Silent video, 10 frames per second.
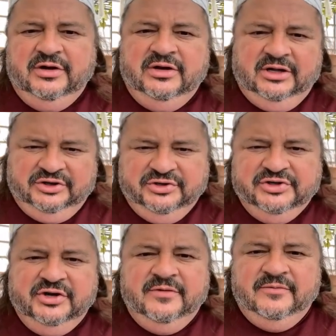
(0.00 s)

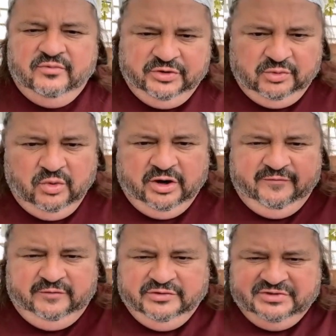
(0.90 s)
electricity when the water
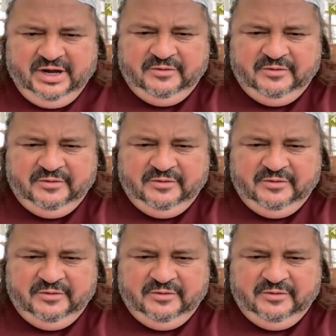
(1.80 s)
flows down